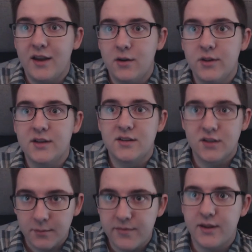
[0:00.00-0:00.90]
know that
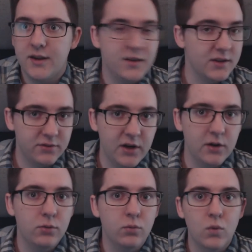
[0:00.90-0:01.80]
something in this
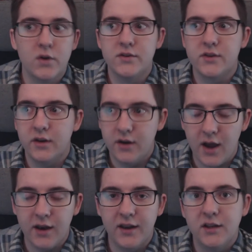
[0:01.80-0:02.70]
video was
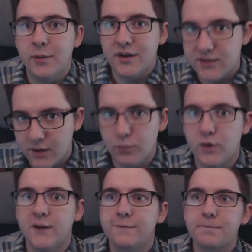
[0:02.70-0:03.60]
not liked by someone,